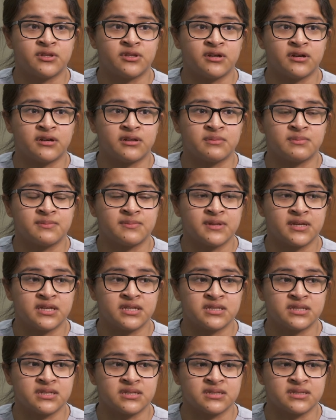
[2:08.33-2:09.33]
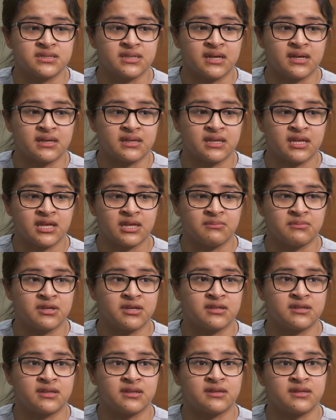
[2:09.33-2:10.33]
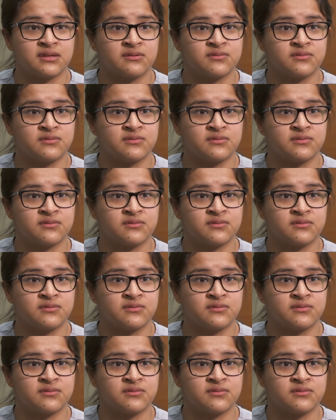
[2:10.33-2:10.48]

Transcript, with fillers: a lot of patients that came in and